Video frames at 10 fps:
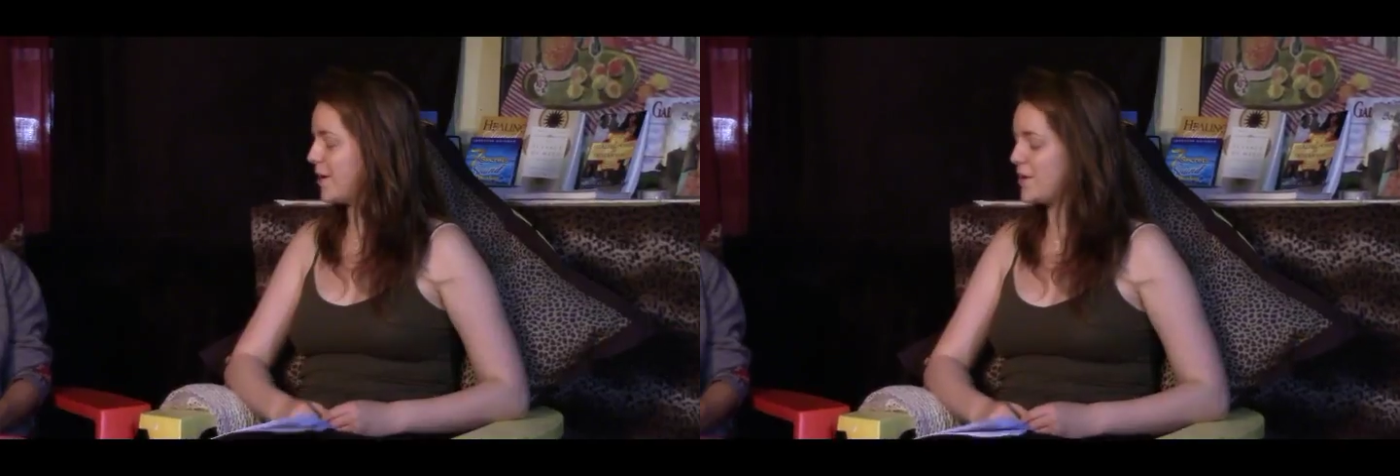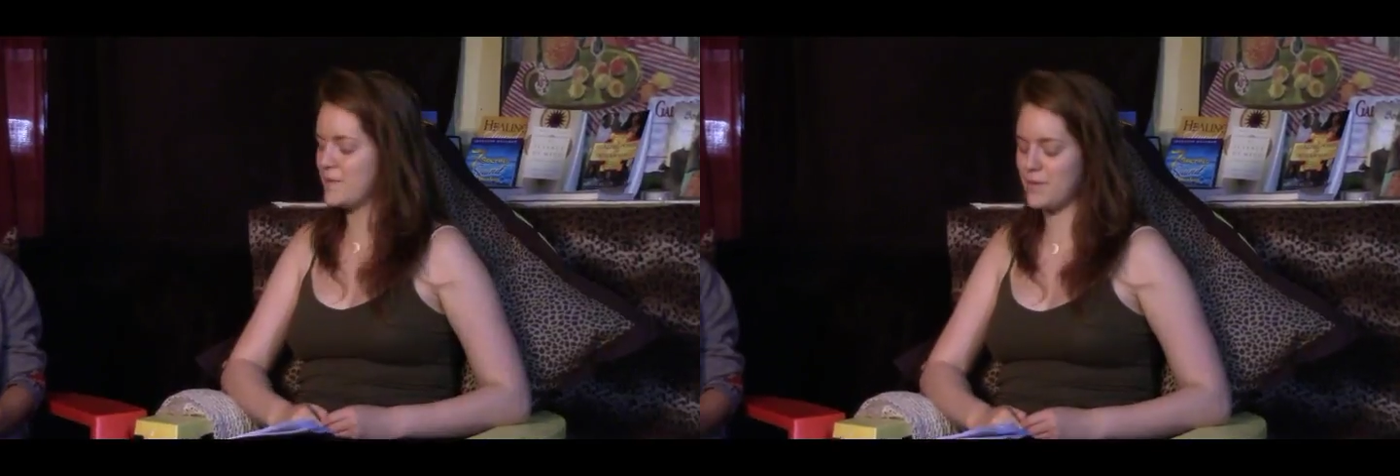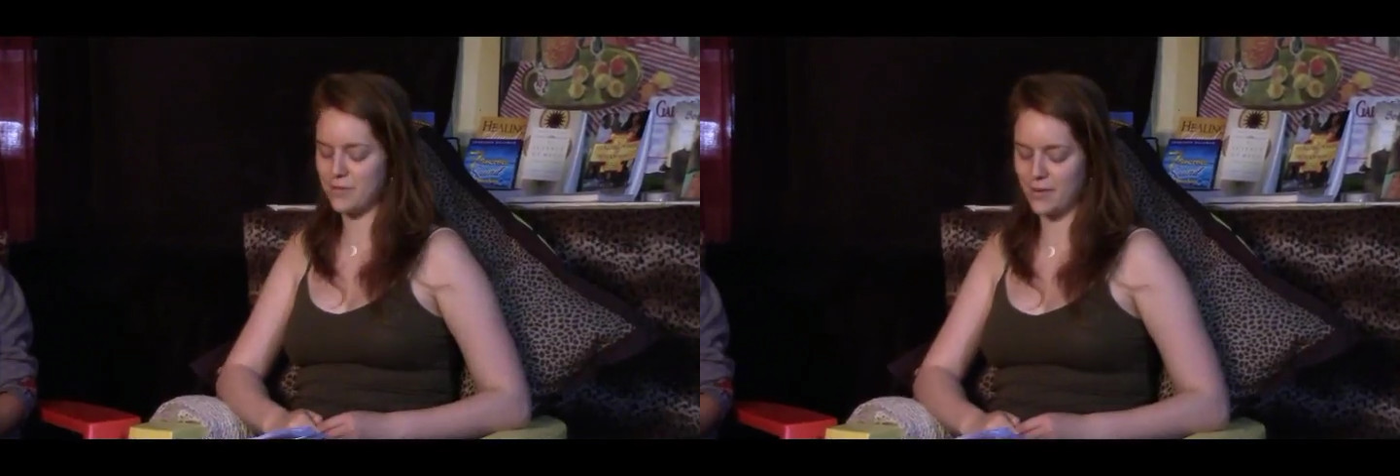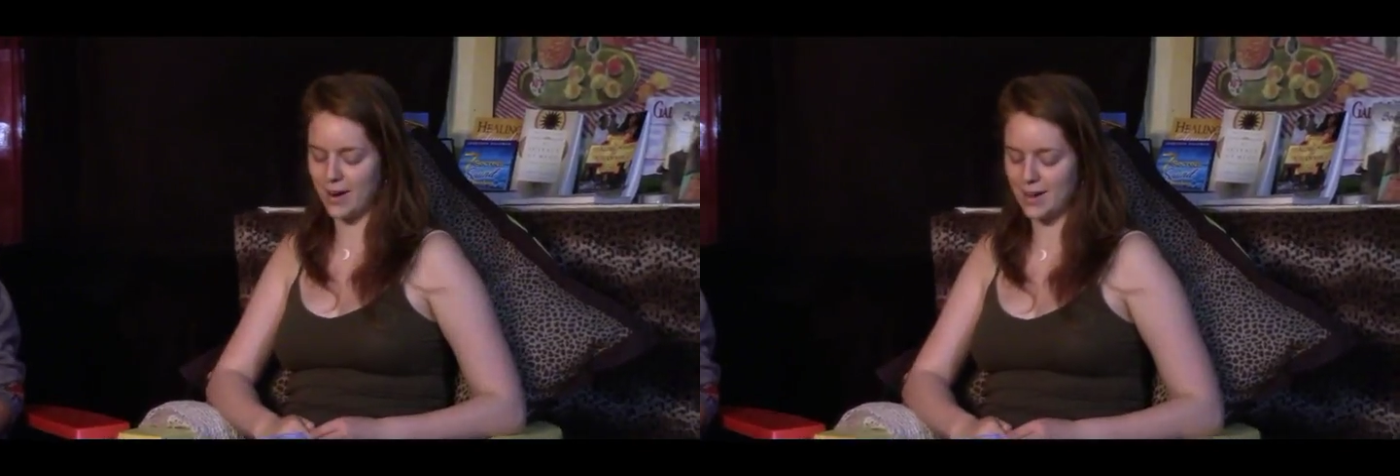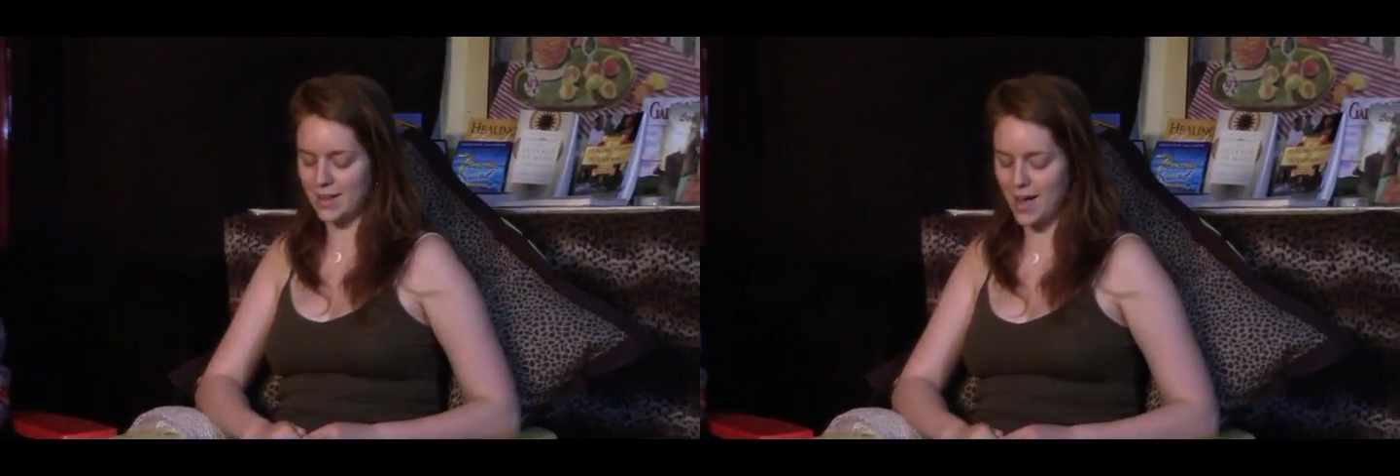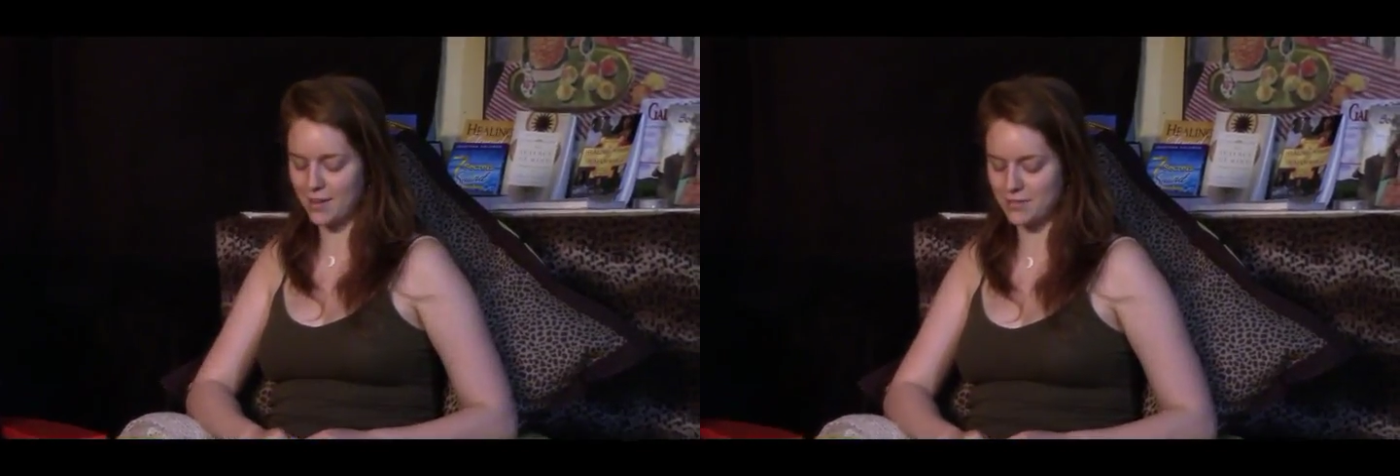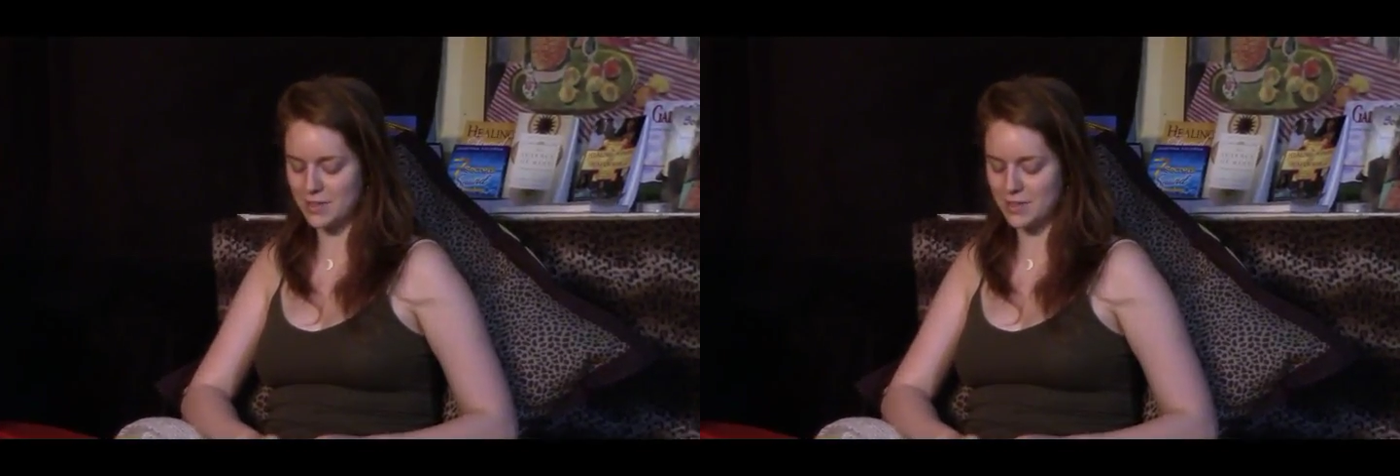about it before I left,